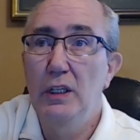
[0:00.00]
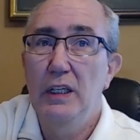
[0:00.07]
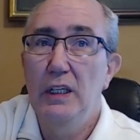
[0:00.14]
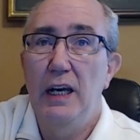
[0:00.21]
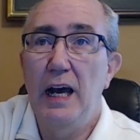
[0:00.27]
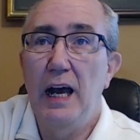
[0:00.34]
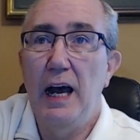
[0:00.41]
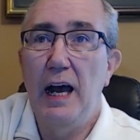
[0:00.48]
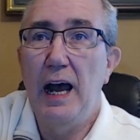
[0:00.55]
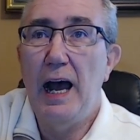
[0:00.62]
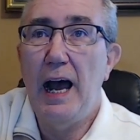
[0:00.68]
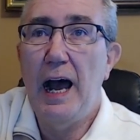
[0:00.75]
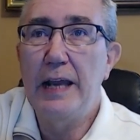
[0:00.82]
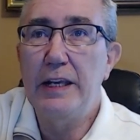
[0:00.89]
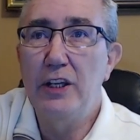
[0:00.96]
what
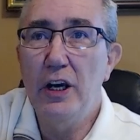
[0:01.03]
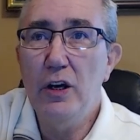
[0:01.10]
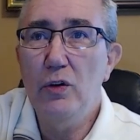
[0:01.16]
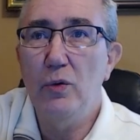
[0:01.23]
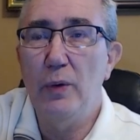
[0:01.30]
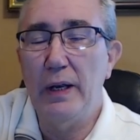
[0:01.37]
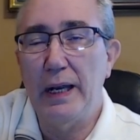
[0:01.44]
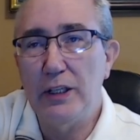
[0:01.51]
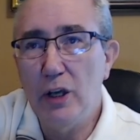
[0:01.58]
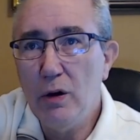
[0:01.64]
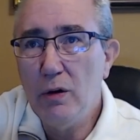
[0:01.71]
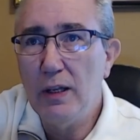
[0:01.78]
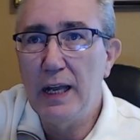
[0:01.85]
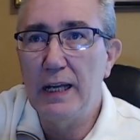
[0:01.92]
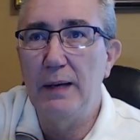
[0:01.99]
I don't
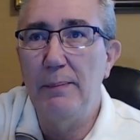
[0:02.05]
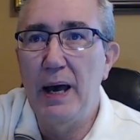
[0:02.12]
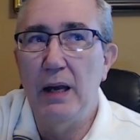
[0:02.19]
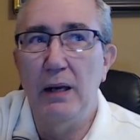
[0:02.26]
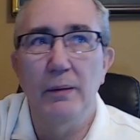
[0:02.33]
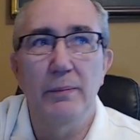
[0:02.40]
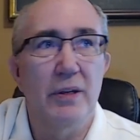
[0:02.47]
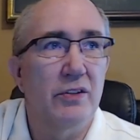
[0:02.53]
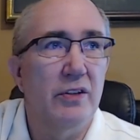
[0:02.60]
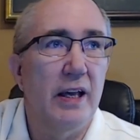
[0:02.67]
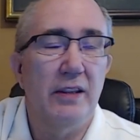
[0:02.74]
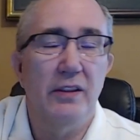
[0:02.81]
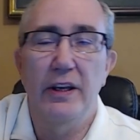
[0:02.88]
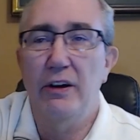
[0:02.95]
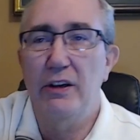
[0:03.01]
like about them is that
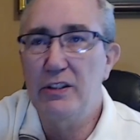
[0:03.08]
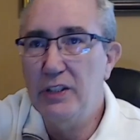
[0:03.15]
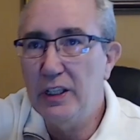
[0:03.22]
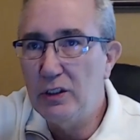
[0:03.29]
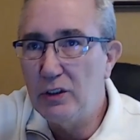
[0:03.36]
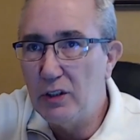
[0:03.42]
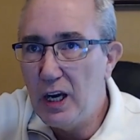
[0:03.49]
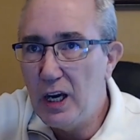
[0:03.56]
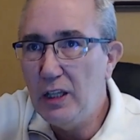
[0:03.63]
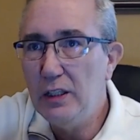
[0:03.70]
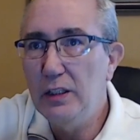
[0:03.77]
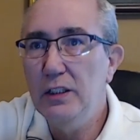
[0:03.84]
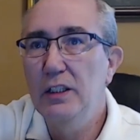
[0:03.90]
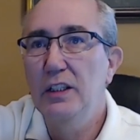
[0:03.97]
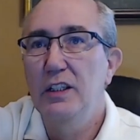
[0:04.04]
they're a single
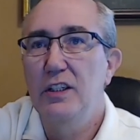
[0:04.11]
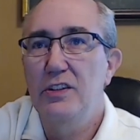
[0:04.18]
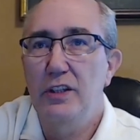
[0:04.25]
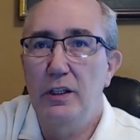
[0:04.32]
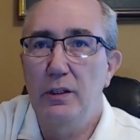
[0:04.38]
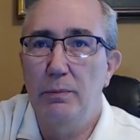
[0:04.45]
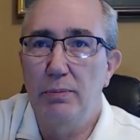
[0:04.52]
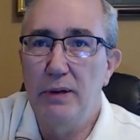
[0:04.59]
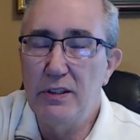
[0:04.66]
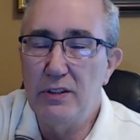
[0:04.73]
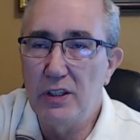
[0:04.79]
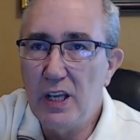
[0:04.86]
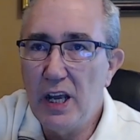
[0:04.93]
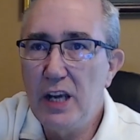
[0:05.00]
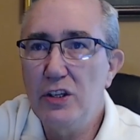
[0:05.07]
color, single
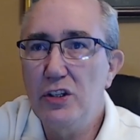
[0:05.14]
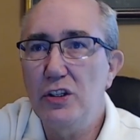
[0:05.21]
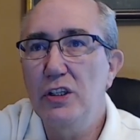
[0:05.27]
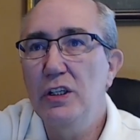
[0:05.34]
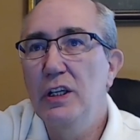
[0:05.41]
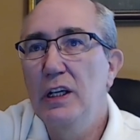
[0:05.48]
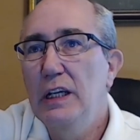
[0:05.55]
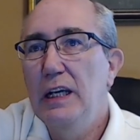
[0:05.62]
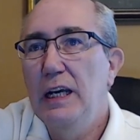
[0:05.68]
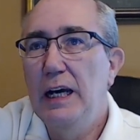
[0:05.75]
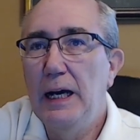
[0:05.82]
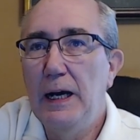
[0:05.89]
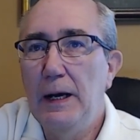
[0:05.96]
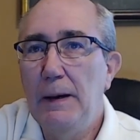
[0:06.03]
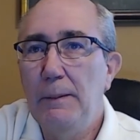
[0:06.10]
presentation,
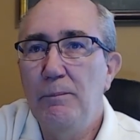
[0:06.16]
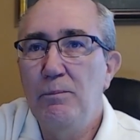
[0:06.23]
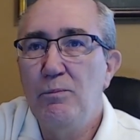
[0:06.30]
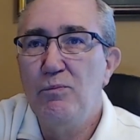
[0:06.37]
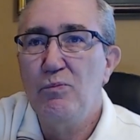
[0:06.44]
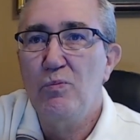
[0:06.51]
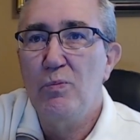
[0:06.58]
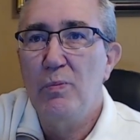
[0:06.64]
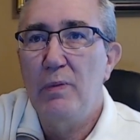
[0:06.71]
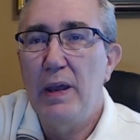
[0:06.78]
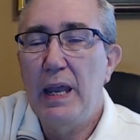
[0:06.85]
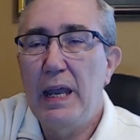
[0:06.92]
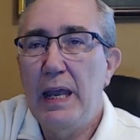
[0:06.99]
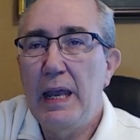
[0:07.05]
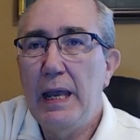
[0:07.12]

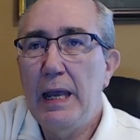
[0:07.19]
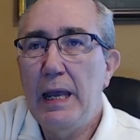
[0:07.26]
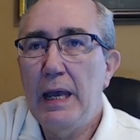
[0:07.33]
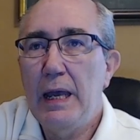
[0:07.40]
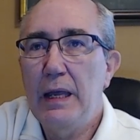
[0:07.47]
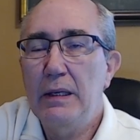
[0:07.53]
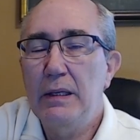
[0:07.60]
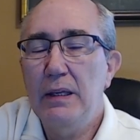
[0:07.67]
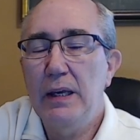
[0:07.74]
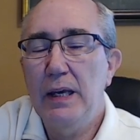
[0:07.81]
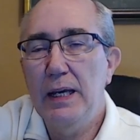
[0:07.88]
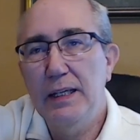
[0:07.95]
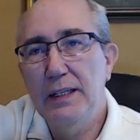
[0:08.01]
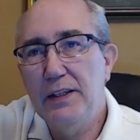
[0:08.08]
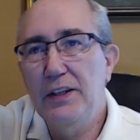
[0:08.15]
and
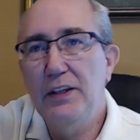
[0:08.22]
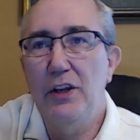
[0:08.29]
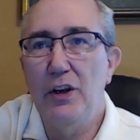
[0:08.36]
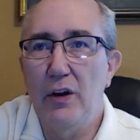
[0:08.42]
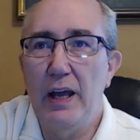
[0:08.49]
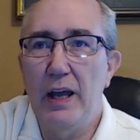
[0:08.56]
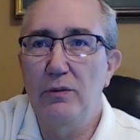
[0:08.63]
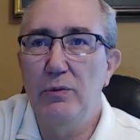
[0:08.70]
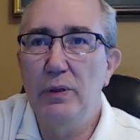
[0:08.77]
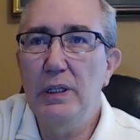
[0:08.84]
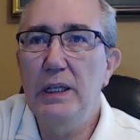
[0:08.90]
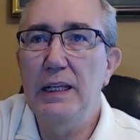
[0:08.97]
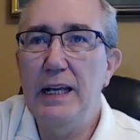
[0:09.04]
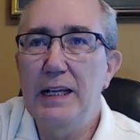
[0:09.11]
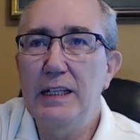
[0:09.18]
you know, I'd really
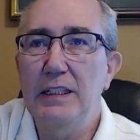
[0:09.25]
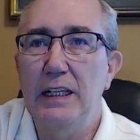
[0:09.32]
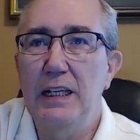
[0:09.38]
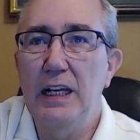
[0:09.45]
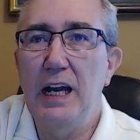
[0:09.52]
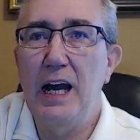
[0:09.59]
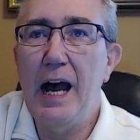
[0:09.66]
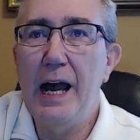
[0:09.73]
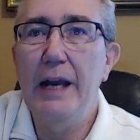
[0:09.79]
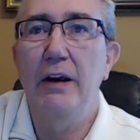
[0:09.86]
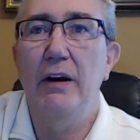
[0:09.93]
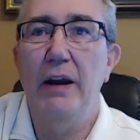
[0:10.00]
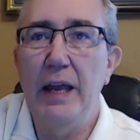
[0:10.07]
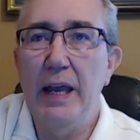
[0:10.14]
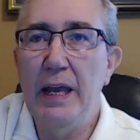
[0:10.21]
like to get a
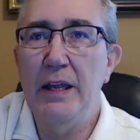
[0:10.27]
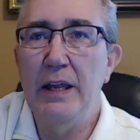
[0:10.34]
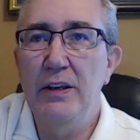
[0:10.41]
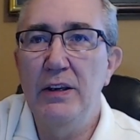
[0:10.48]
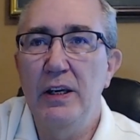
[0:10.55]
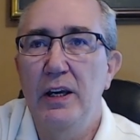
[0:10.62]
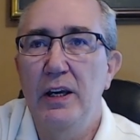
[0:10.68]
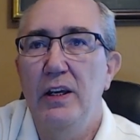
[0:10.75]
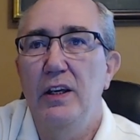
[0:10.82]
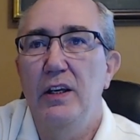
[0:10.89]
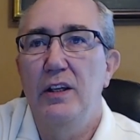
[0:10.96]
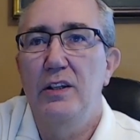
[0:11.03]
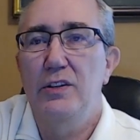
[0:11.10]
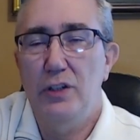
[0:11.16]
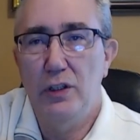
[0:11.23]
higher end
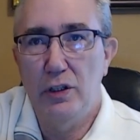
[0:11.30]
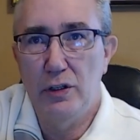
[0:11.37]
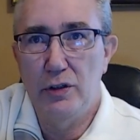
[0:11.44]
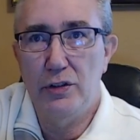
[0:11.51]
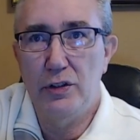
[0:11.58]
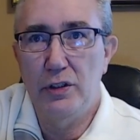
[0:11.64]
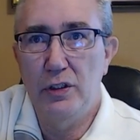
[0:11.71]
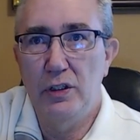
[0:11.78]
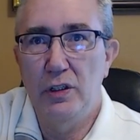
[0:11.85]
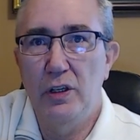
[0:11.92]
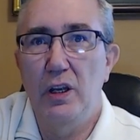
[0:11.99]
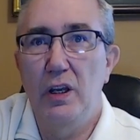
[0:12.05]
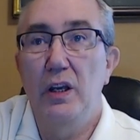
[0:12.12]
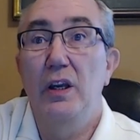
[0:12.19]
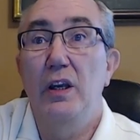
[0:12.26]
solution
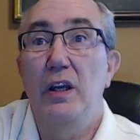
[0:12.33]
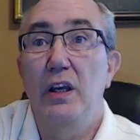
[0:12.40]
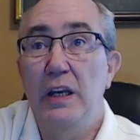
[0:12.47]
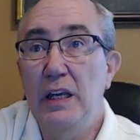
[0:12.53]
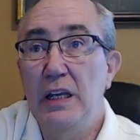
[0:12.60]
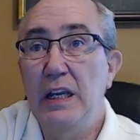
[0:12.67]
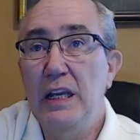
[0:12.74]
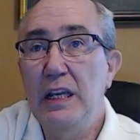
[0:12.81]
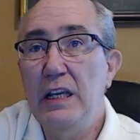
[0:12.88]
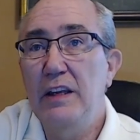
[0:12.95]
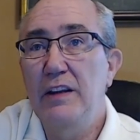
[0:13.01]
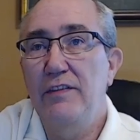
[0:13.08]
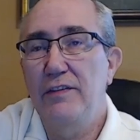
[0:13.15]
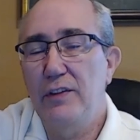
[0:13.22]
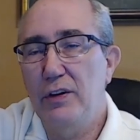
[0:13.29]
in any
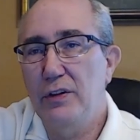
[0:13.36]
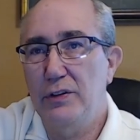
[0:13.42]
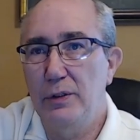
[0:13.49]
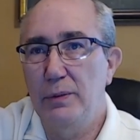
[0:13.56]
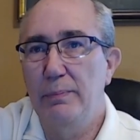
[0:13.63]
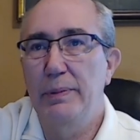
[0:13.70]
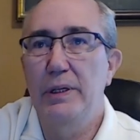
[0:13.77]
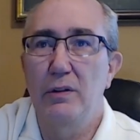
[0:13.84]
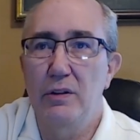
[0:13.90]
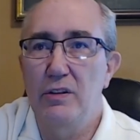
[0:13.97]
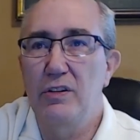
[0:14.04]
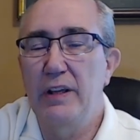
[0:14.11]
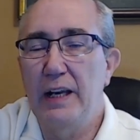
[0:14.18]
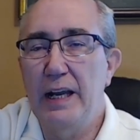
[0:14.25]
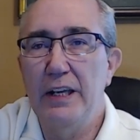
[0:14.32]
further builds
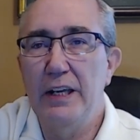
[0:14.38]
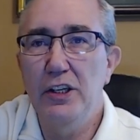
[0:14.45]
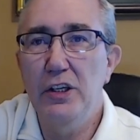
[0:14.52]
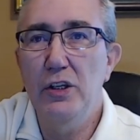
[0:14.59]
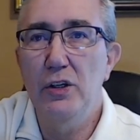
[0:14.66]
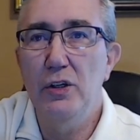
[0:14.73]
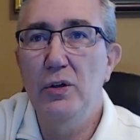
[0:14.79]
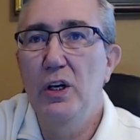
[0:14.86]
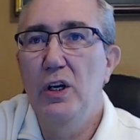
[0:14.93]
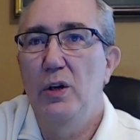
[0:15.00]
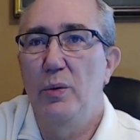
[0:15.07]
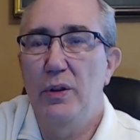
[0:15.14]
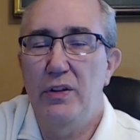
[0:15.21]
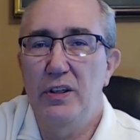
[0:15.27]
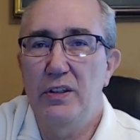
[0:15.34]
that I do
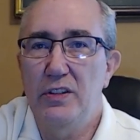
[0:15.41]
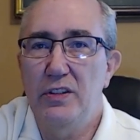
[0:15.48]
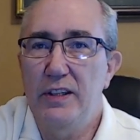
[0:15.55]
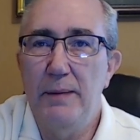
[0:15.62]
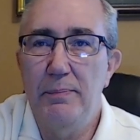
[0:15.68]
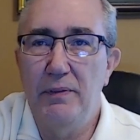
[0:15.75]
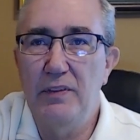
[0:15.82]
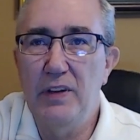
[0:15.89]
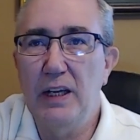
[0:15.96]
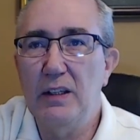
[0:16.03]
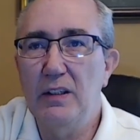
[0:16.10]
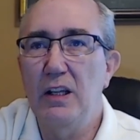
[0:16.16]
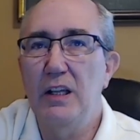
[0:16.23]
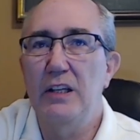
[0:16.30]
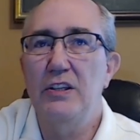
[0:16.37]
with this type of
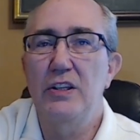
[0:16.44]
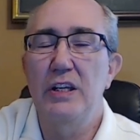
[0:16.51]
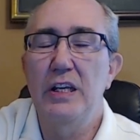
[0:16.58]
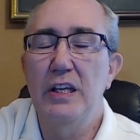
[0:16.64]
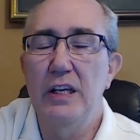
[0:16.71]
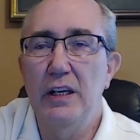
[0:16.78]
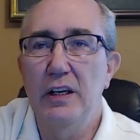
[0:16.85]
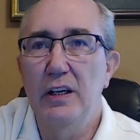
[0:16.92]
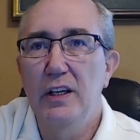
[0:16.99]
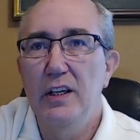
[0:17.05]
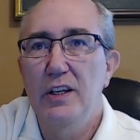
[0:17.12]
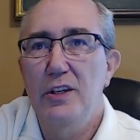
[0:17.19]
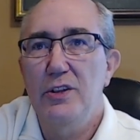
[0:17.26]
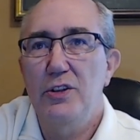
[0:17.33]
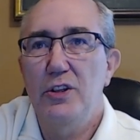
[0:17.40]
technology in there.
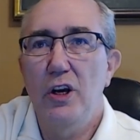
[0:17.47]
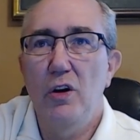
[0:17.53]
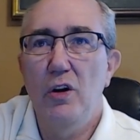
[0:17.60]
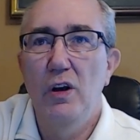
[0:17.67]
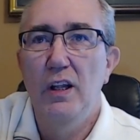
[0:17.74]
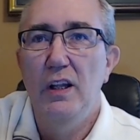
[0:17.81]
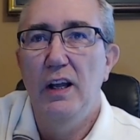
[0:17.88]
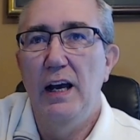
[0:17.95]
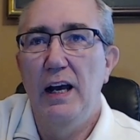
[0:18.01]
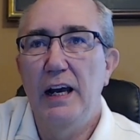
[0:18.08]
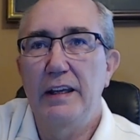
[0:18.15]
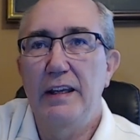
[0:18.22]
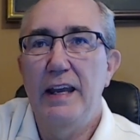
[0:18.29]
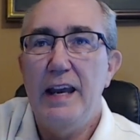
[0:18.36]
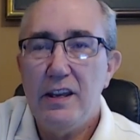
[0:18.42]
So
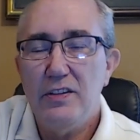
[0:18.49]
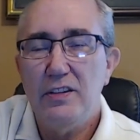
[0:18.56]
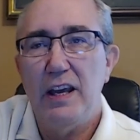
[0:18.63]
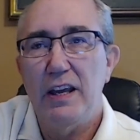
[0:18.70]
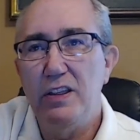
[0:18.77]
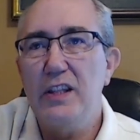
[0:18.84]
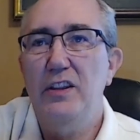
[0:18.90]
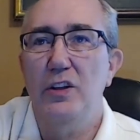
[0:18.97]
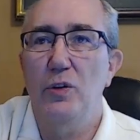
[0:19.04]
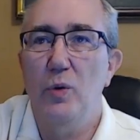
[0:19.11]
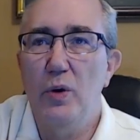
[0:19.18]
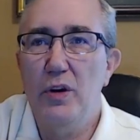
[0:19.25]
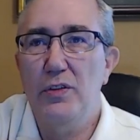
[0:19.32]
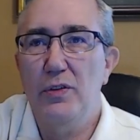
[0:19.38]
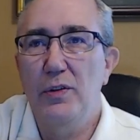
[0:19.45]
yes, I think they're
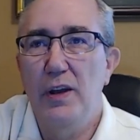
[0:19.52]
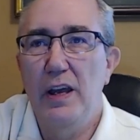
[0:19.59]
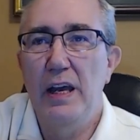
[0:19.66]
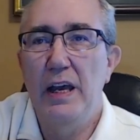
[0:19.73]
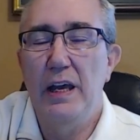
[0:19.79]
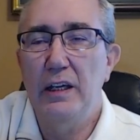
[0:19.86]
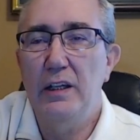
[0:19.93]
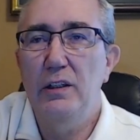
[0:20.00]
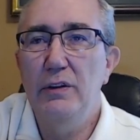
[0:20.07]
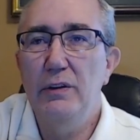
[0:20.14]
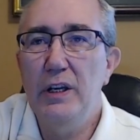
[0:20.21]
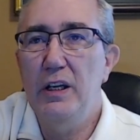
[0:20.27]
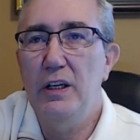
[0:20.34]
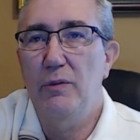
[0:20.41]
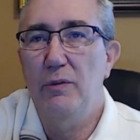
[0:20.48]
worth including
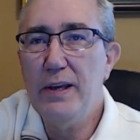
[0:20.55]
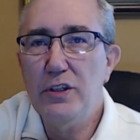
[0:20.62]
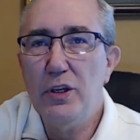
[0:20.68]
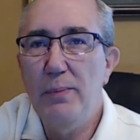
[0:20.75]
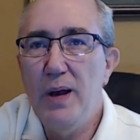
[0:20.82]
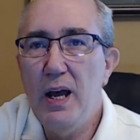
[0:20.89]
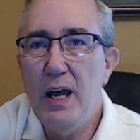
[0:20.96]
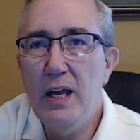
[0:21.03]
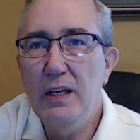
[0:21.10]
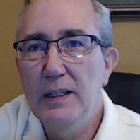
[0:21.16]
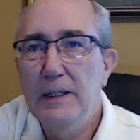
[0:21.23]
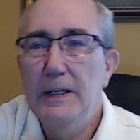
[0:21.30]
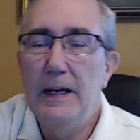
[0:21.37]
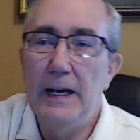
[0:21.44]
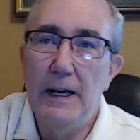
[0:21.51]
on a resto mod.
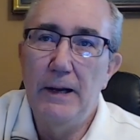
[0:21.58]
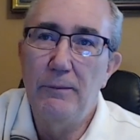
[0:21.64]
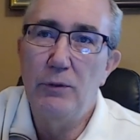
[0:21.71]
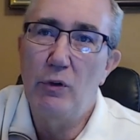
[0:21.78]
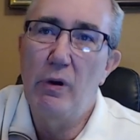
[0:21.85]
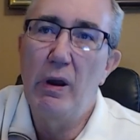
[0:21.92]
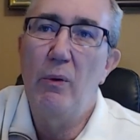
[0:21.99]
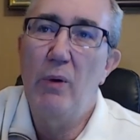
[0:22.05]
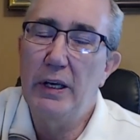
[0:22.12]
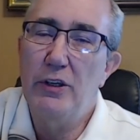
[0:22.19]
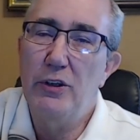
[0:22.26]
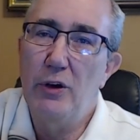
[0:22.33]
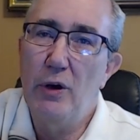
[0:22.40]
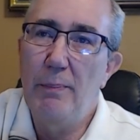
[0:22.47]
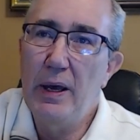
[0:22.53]
Do I want to
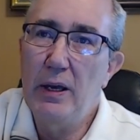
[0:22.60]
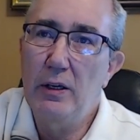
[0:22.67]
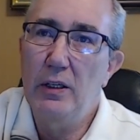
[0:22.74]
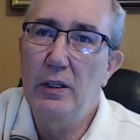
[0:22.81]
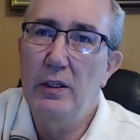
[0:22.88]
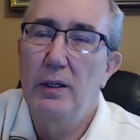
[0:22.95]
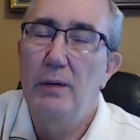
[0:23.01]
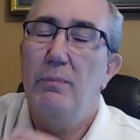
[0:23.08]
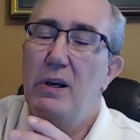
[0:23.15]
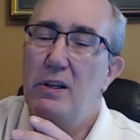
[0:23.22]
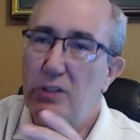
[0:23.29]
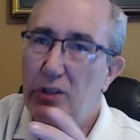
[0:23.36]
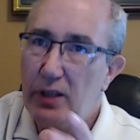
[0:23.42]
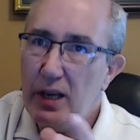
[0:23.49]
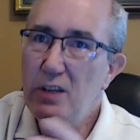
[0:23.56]
do a better
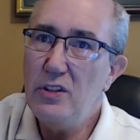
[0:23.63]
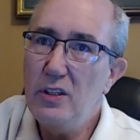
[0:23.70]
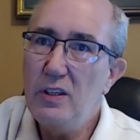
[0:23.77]
presentation?